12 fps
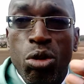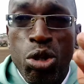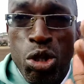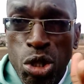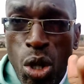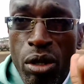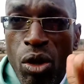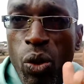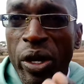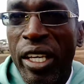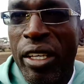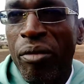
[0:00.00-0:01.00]
to show the
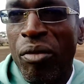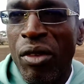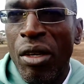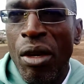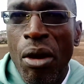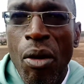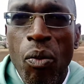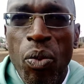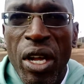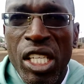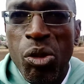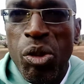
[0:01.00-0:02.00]
way.
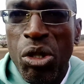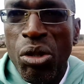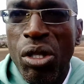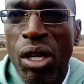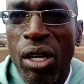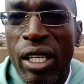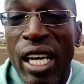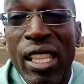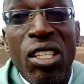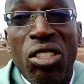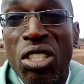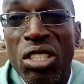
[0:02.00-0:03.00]
Praise be to God.
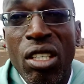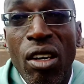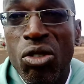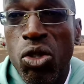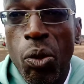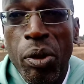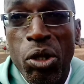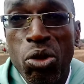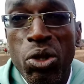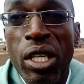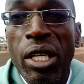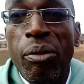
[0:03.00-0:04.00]
And this is our topic
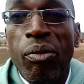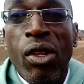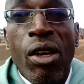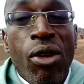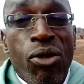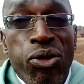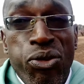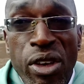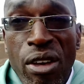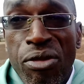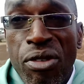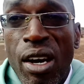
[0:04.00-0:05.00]
today
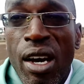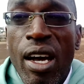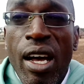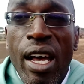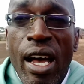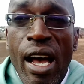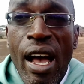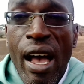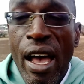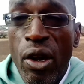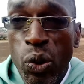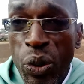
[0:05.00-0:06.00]
favor
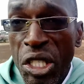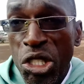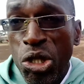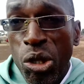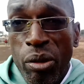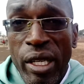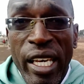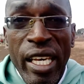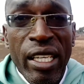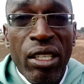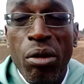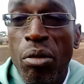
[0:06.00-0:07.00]
and wisdom.
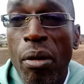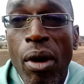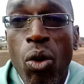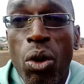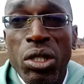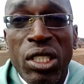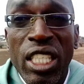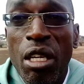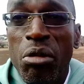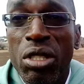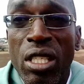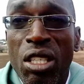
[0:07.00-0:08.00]
And remember what
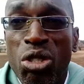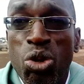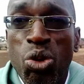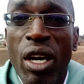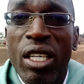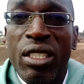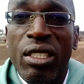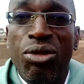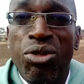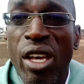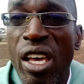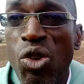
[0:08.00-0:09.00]
James says to us if
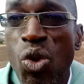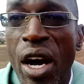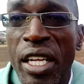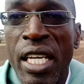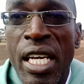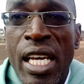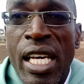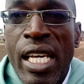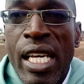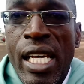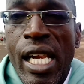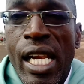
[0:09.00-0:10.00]
anyone
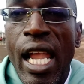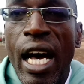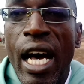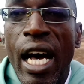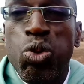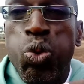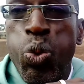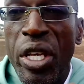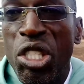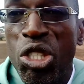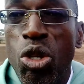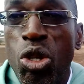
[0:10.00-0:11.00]
lacks
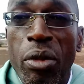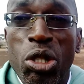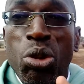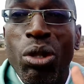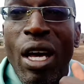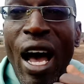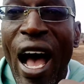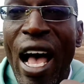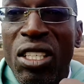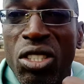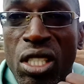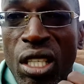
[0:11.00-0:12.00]
wisdom, he should
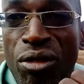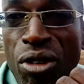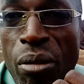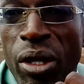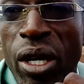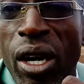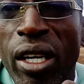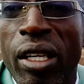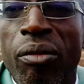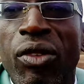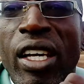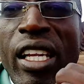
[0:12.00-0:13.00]
ask it from God,
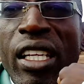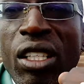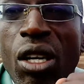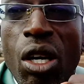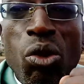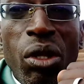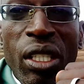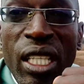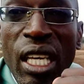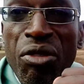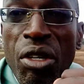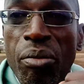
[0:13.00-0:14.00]
and God will
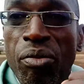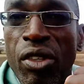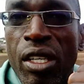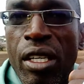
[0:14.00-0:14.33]
give him